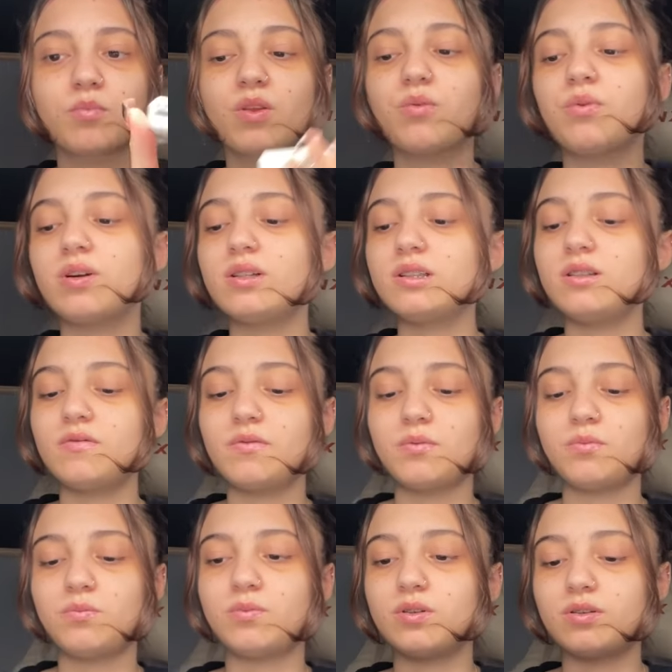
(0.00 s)
We're gonna see if it
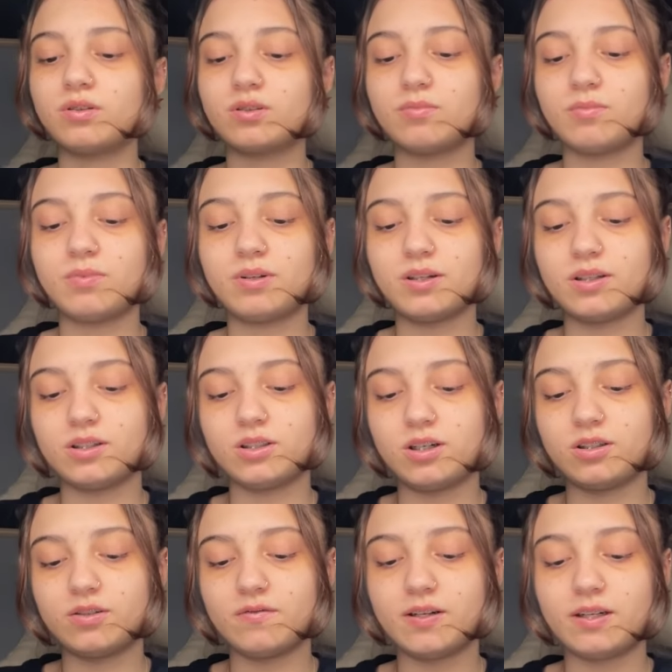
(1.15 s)
works. I'm gonna put it on the
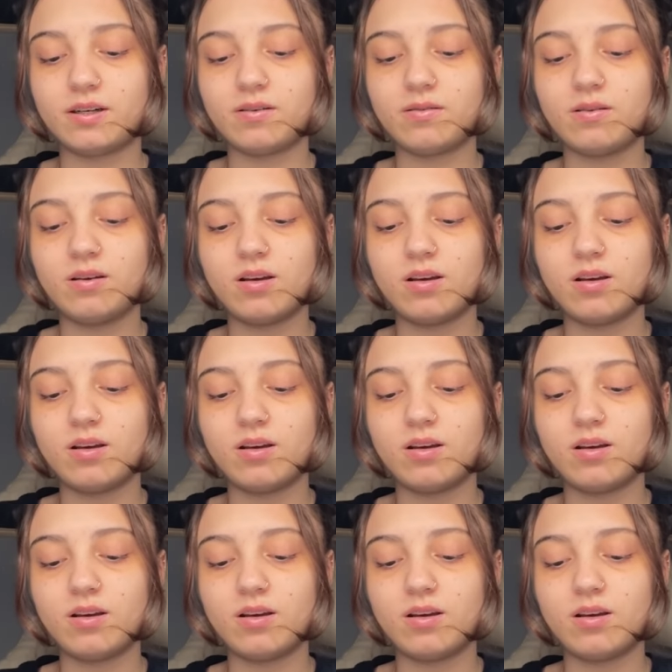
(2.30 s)
charger right now.